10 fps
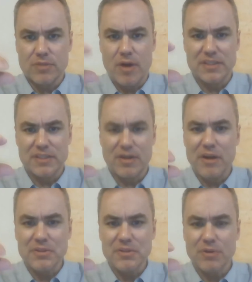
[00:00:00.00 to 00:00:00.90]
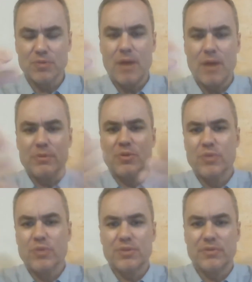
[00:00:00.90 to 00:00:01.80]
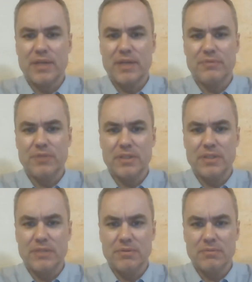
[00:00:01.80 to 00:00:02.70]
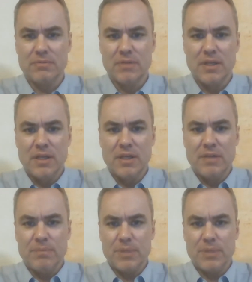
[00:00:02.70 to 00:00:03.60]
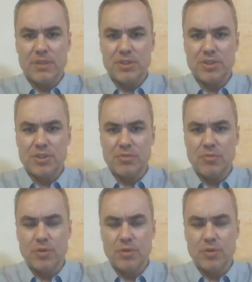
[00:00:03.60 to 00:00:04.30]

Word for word: squash a garden hose? Why would the width of that foot even be an issue?